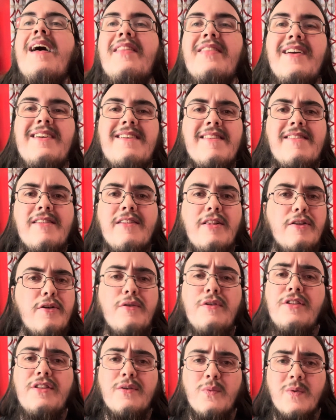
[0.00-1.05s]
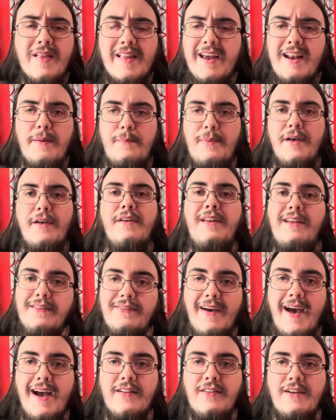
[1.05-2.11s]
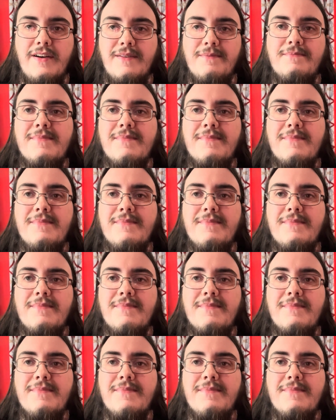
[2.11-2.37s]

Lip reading: they just lose the relatability factor.